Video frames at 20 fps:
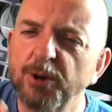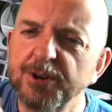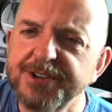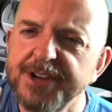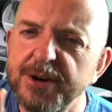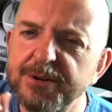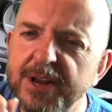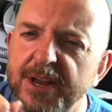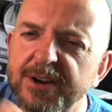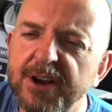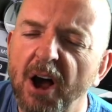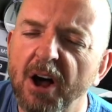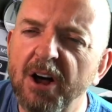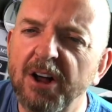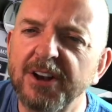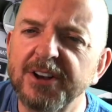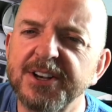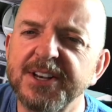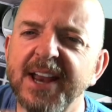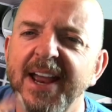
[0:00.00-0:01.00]
also you
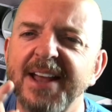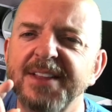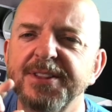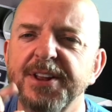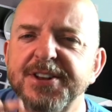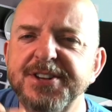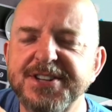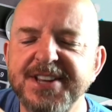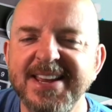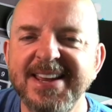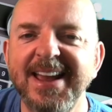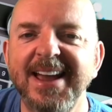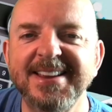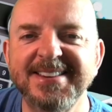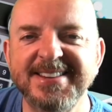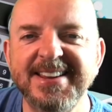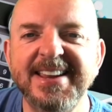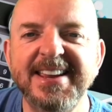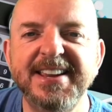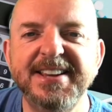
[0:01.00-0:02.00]
can't get the
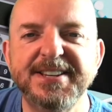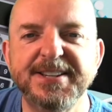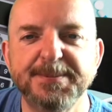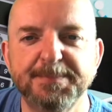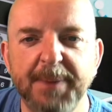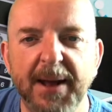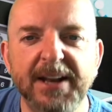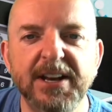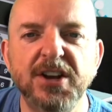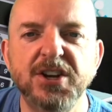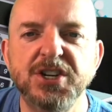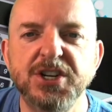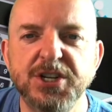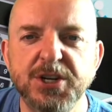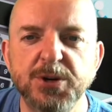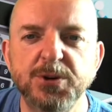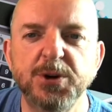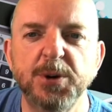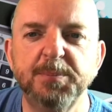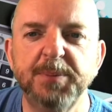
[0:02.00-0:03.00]
TSE Spanish
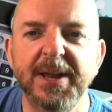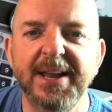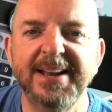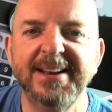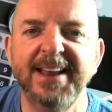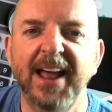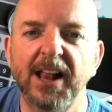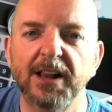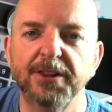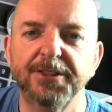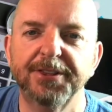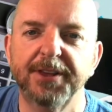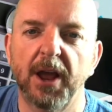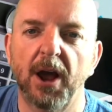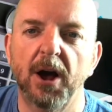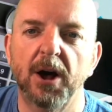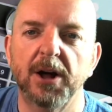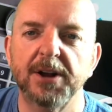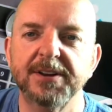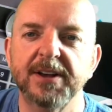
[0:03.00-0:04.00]
European Health
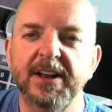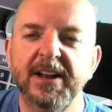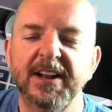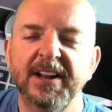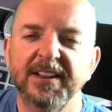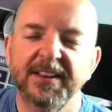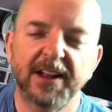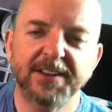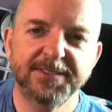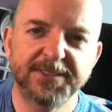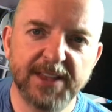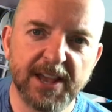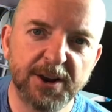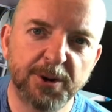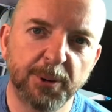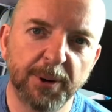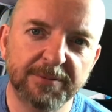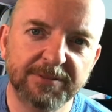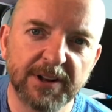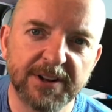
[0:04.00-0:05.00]
Card. That's the
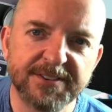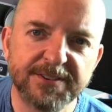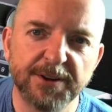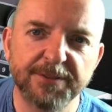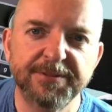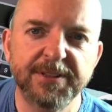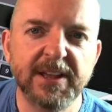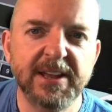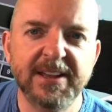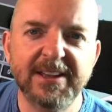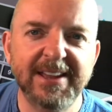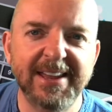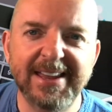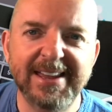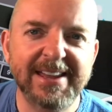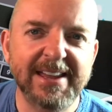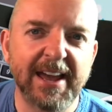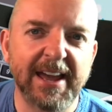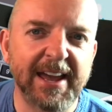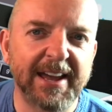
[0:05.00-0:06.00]
equivalent of the
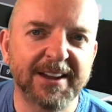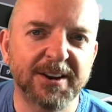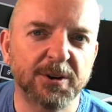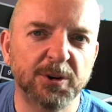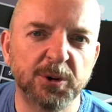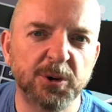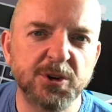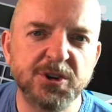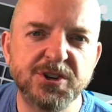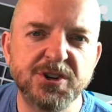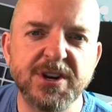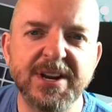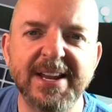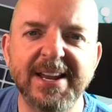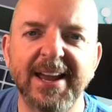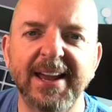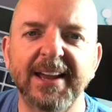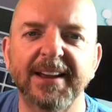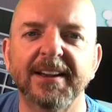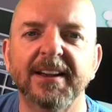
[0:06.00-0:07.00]
EHIC or
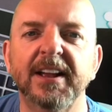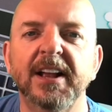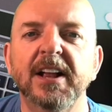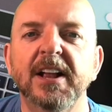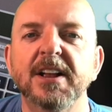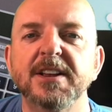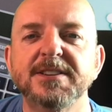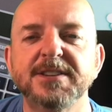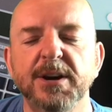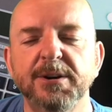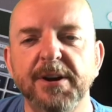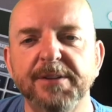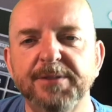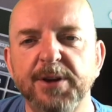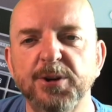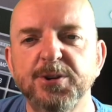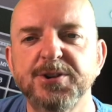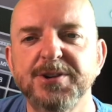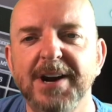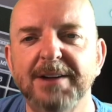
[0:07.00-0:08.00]
GHIC. So if
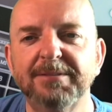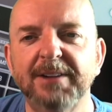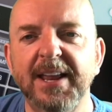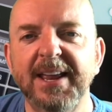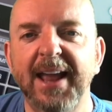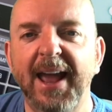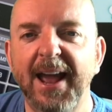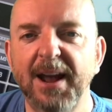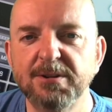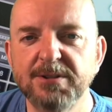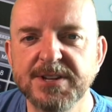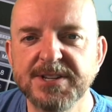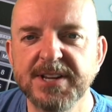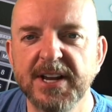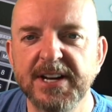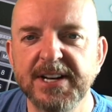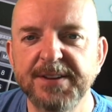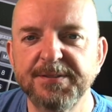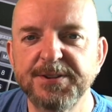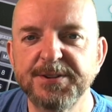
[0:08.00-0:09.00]
you're travelling
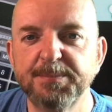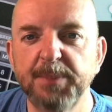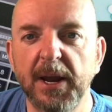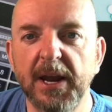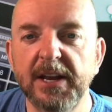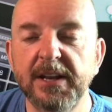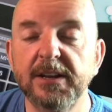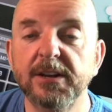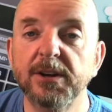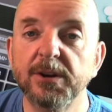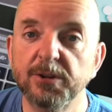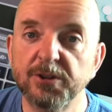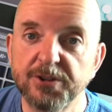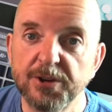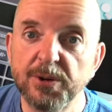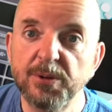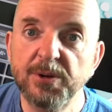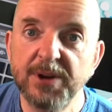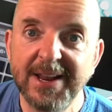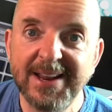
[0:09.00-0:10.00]
outside of Spain, you
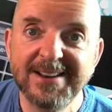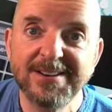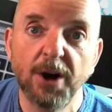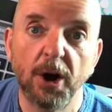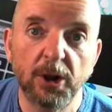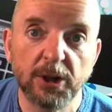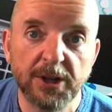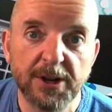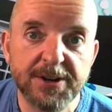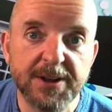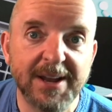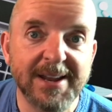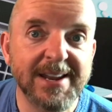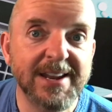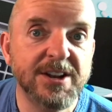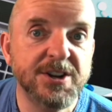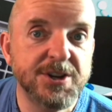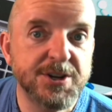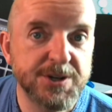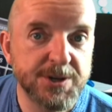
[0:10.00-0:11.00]
do need holiday
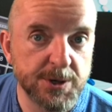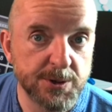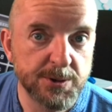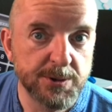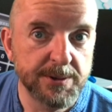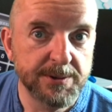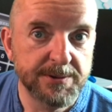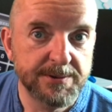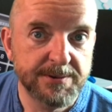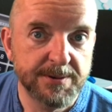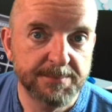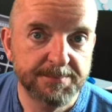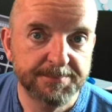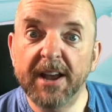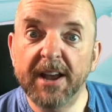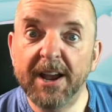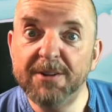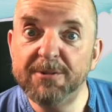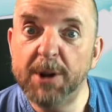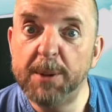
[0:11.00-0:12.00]
insurance.
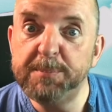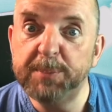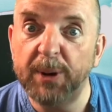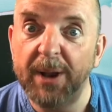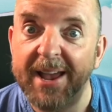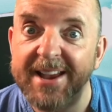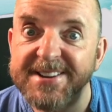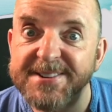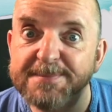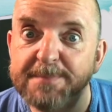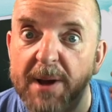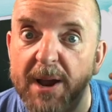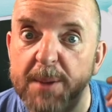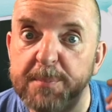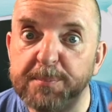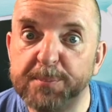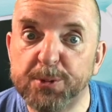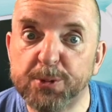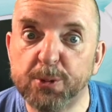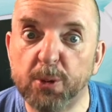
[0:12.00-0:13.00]
I replace my
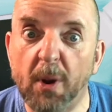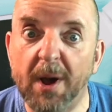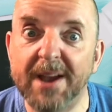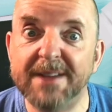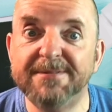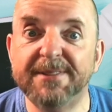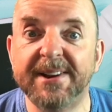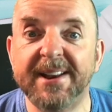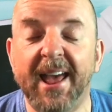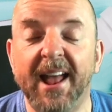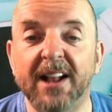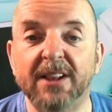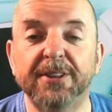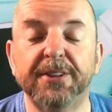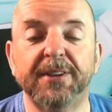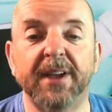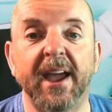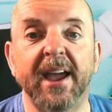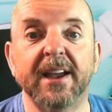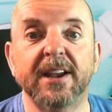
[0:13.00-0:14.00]
private
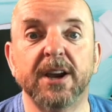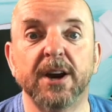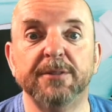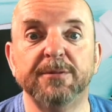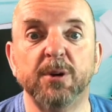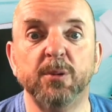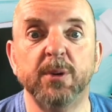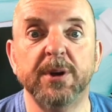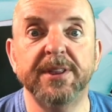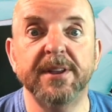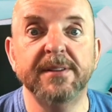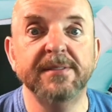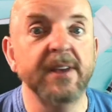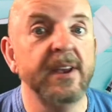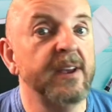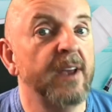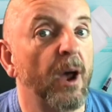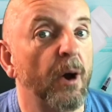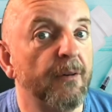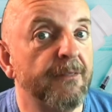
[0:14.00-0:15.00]
healthcare cover with it
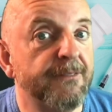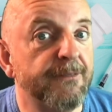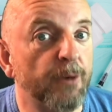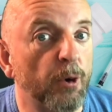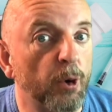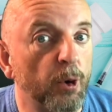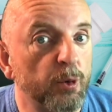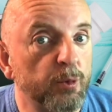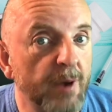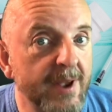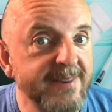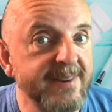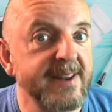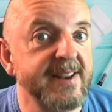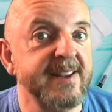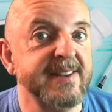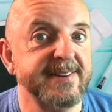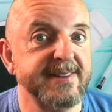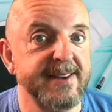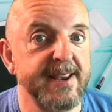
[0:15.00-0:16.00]
for
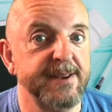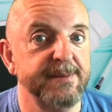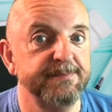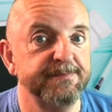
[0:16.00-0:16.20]
residency?